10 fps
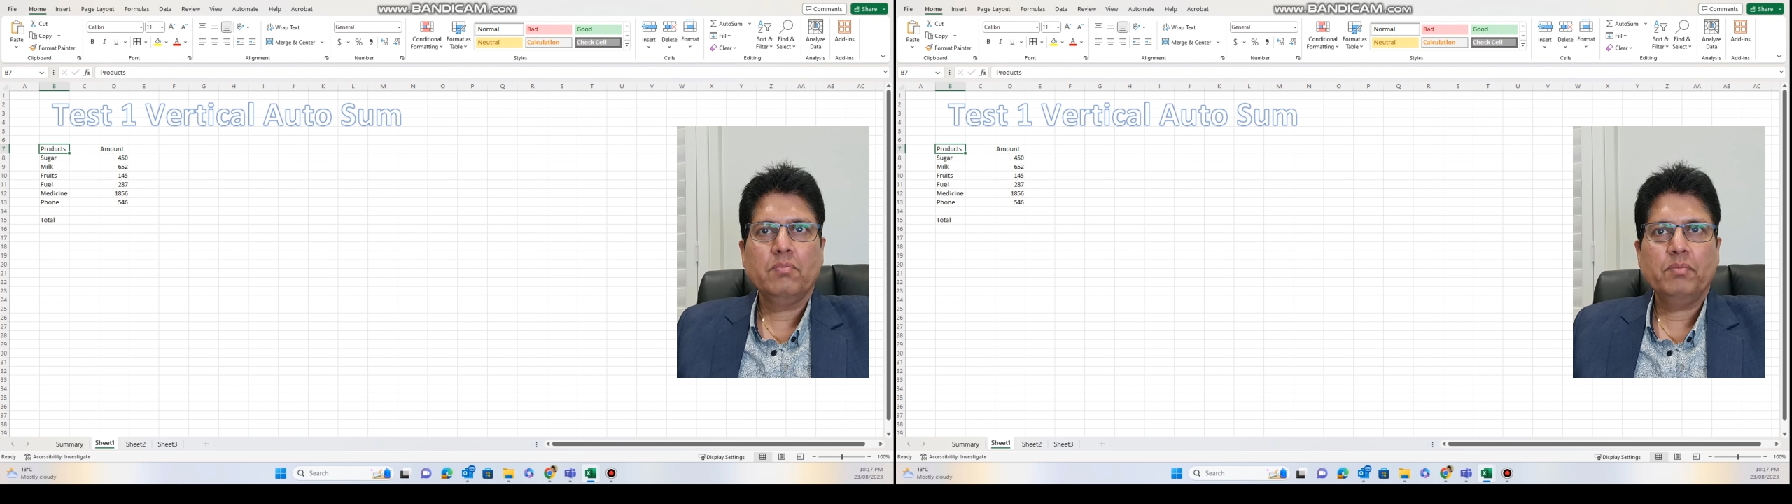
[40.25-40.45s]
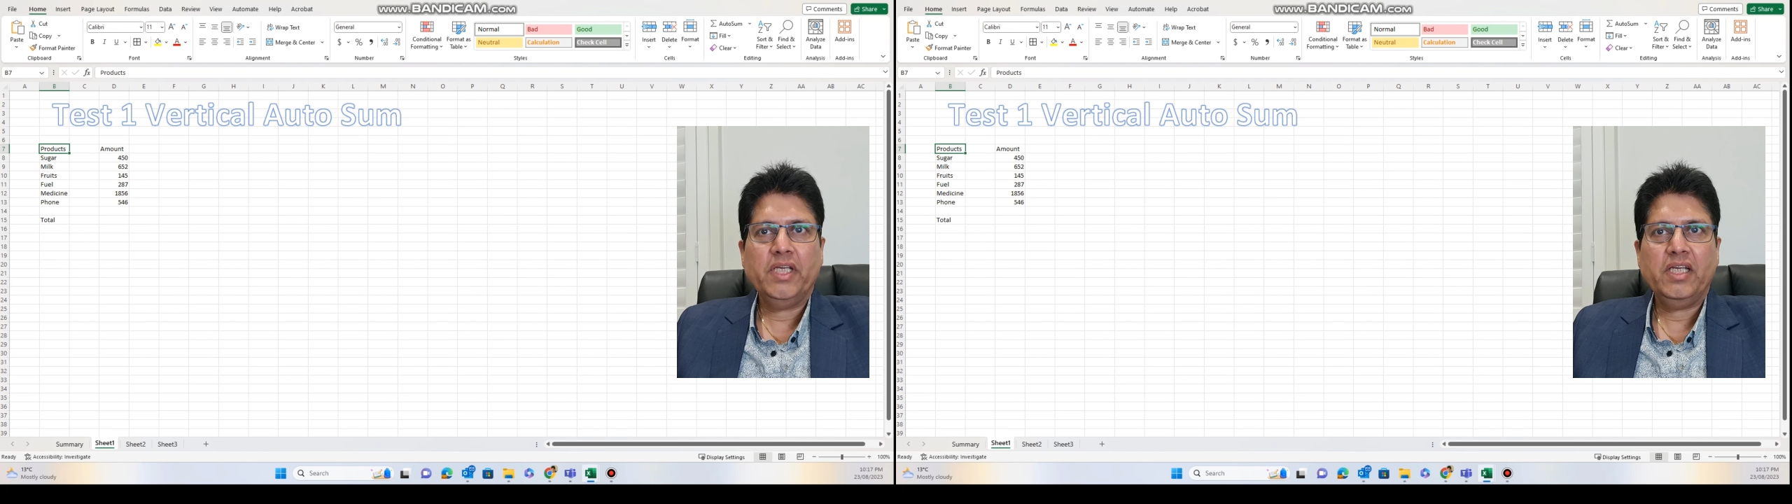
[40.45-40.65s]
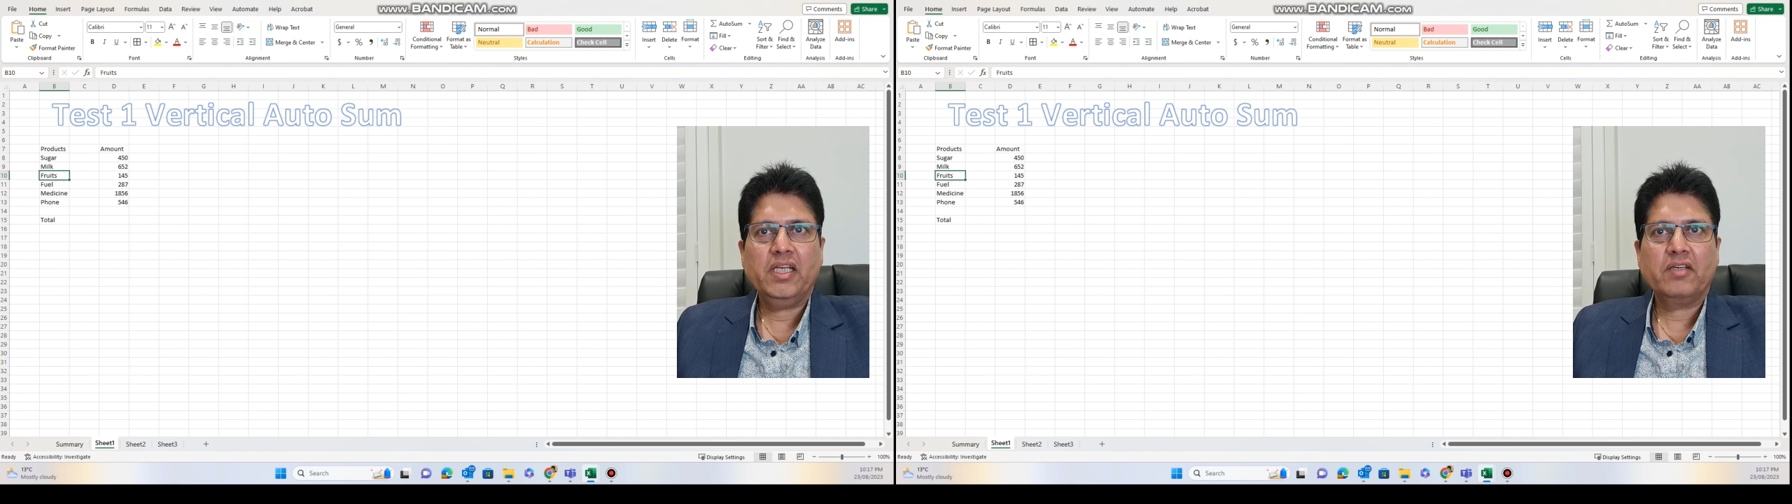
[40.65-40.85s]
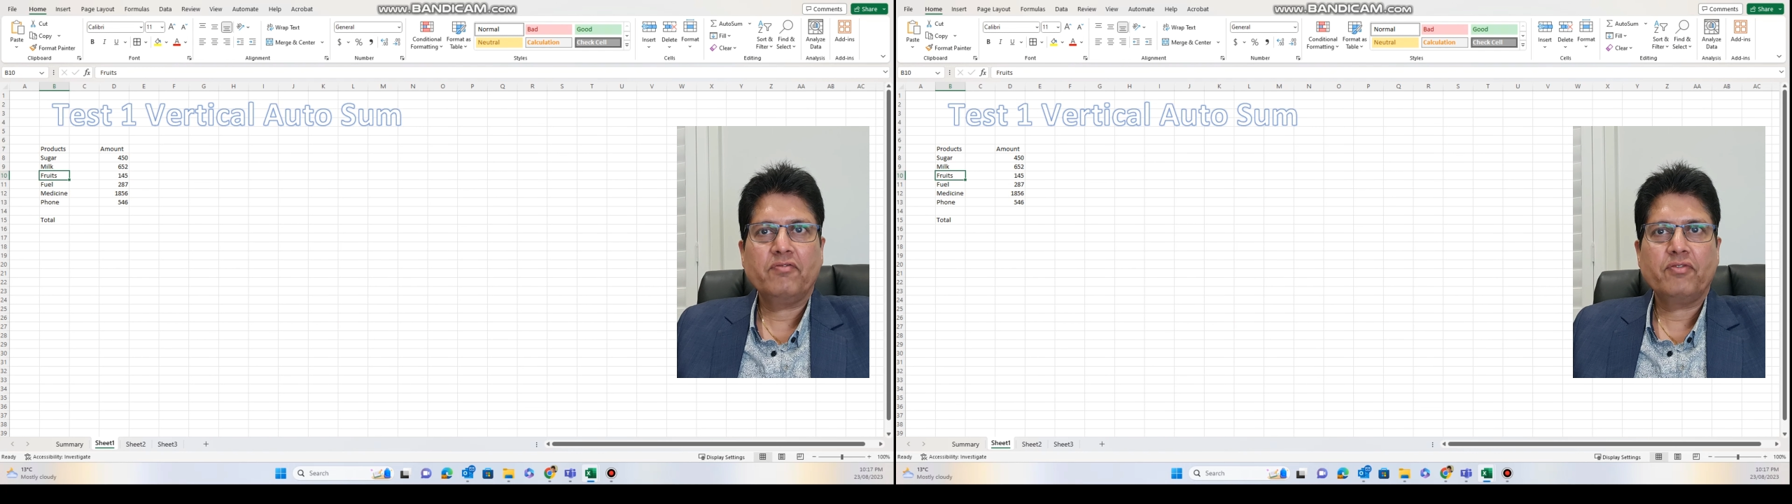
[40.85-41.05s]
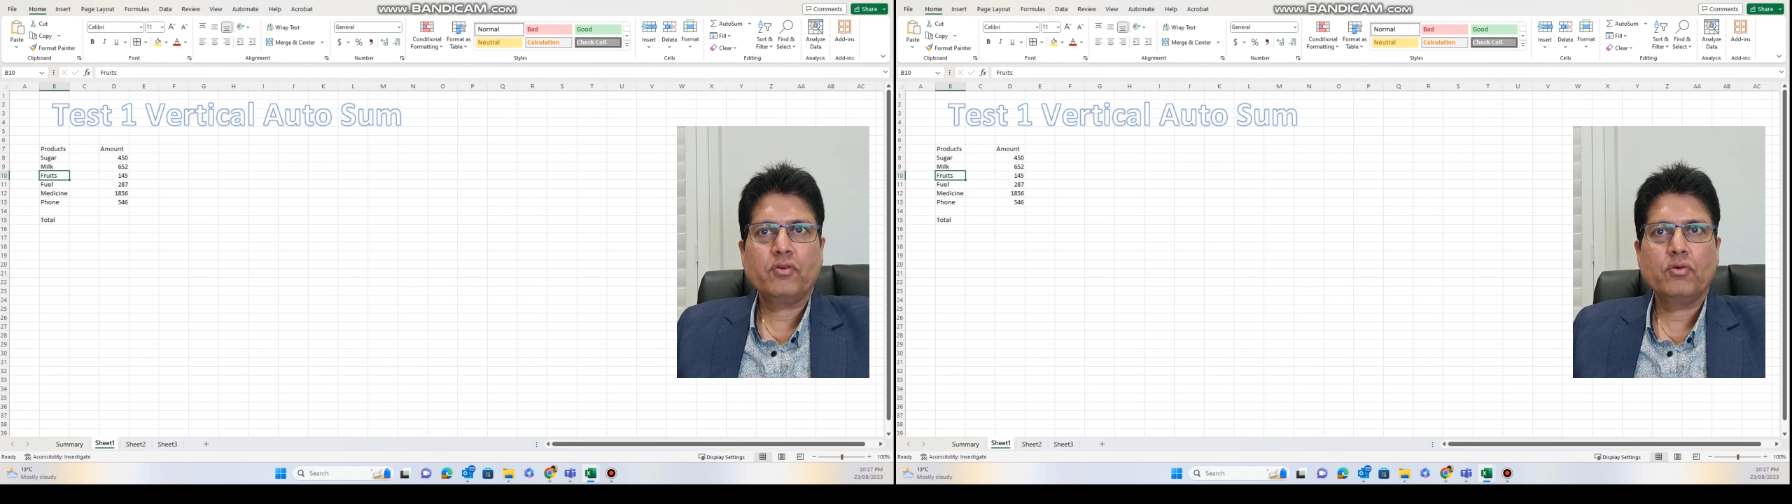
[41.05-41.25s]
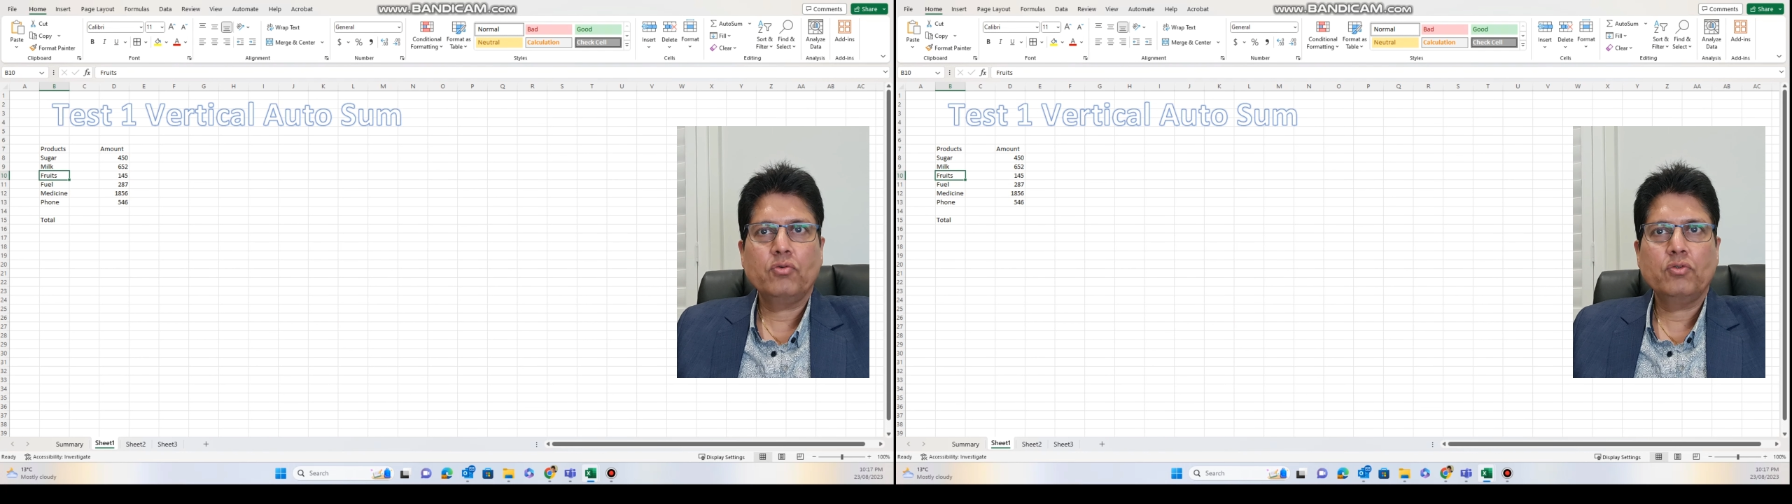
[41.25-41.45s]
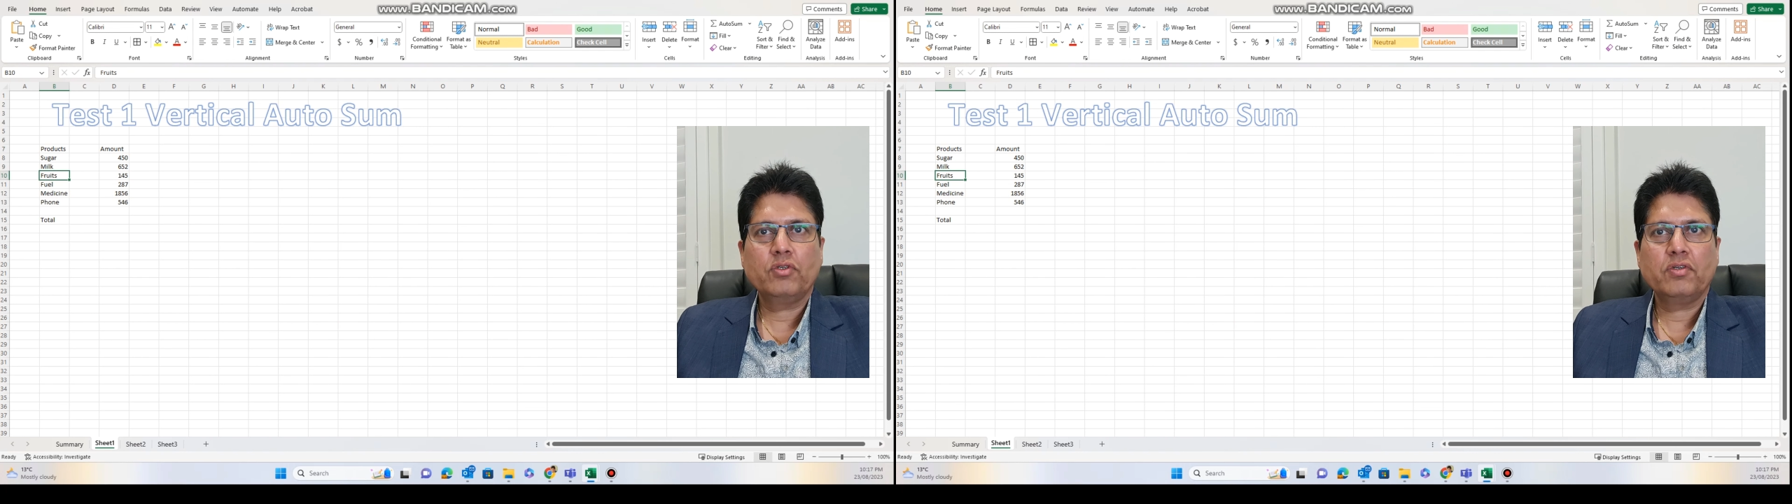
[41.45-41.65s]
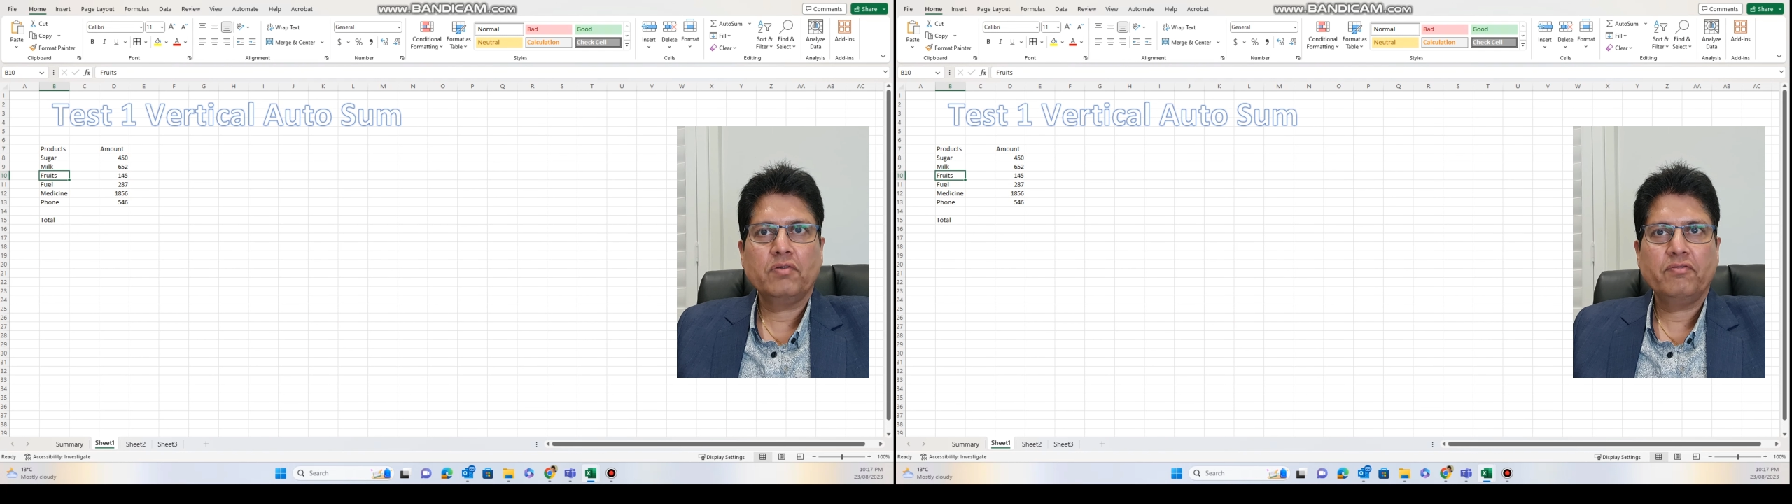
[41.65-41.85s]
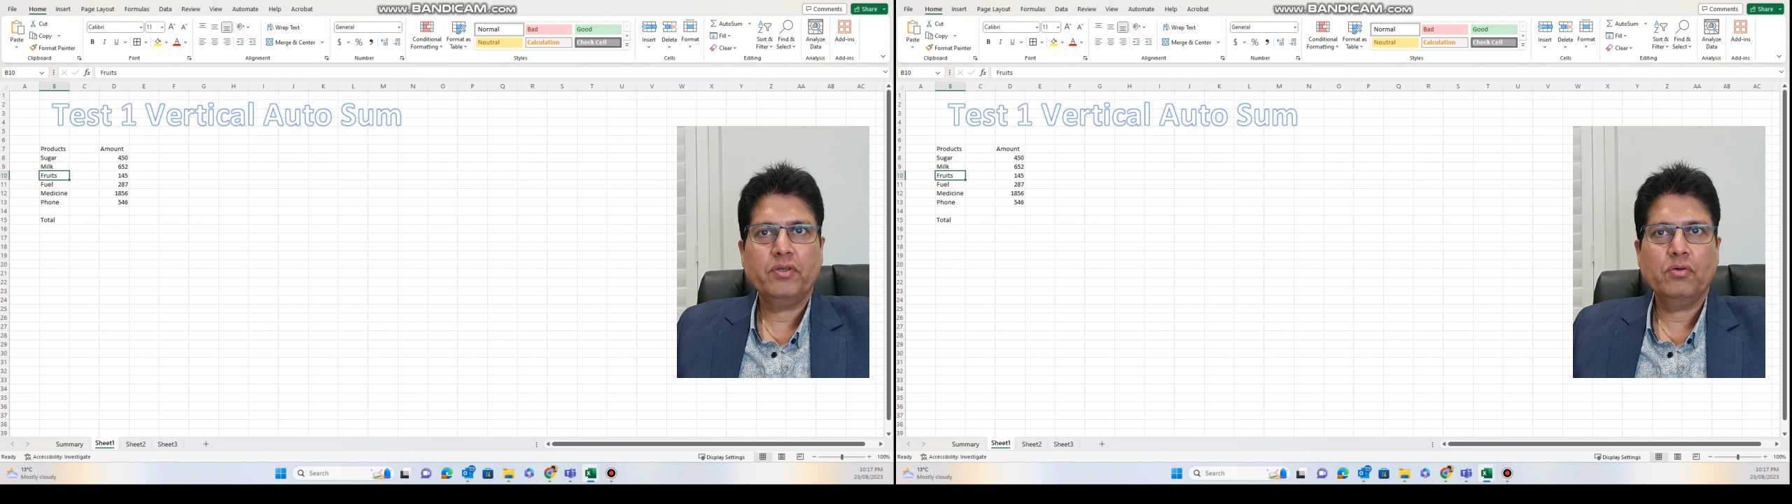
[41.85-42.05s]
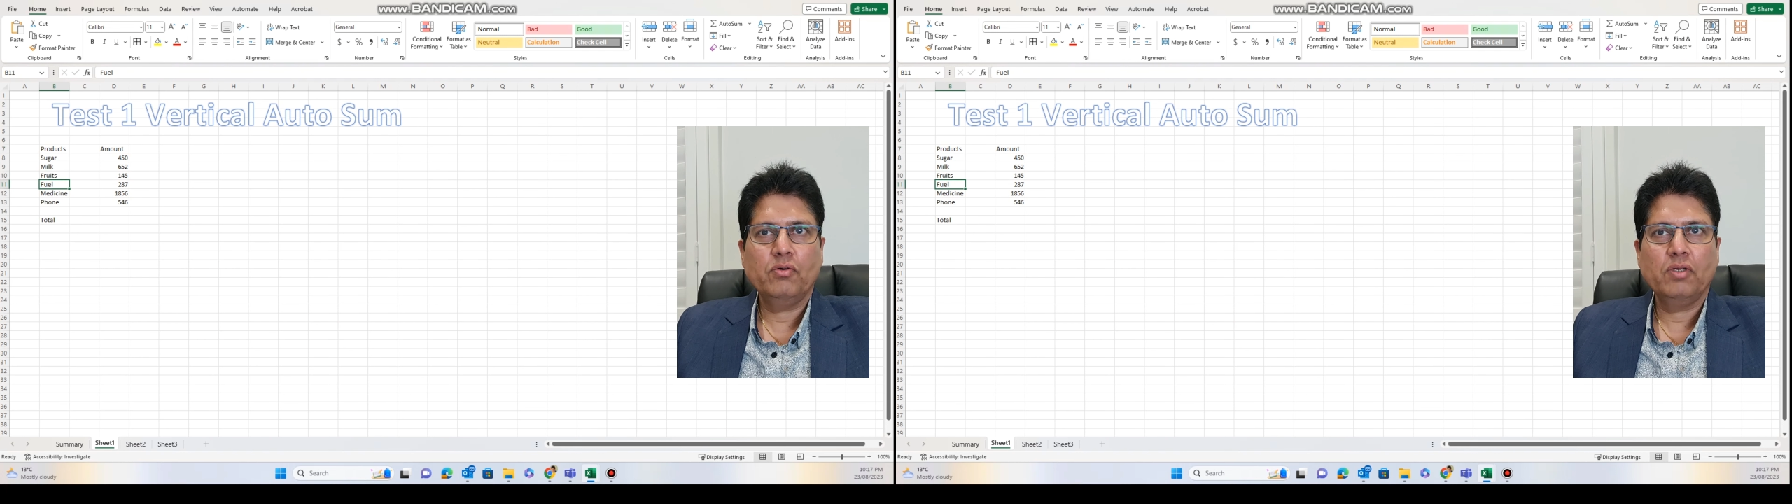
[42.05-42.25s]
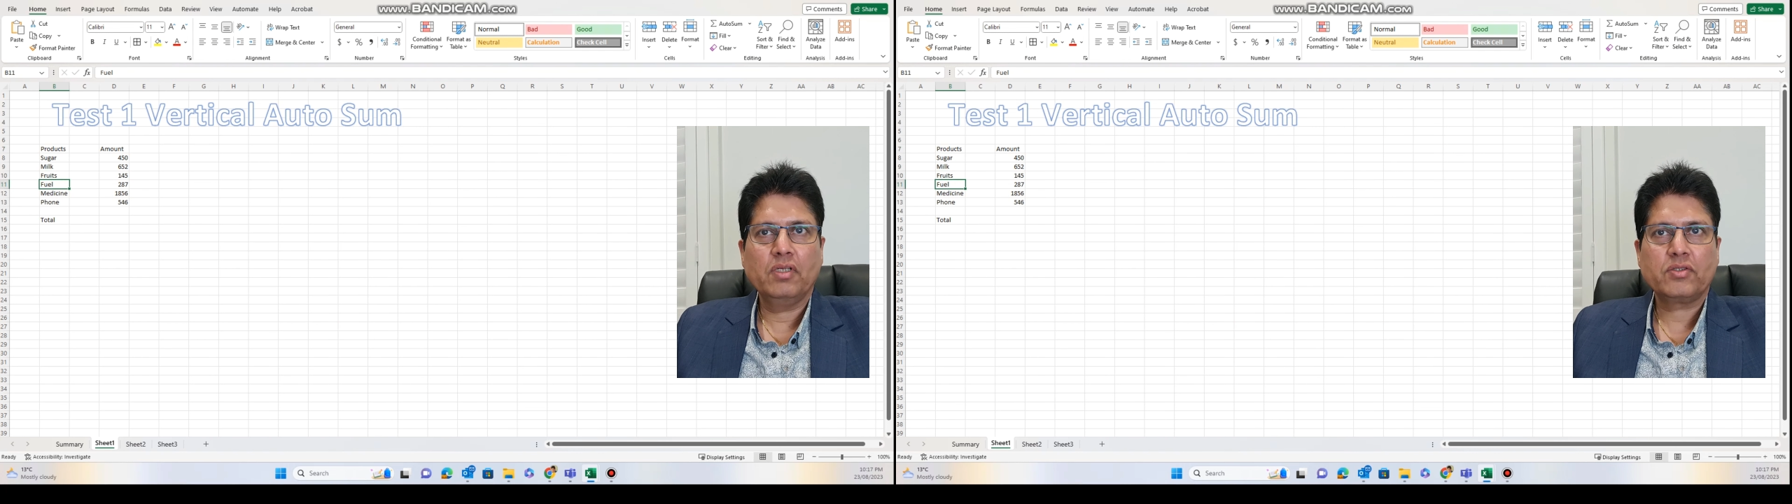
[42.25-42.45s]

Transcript: milk, fruit, fuel.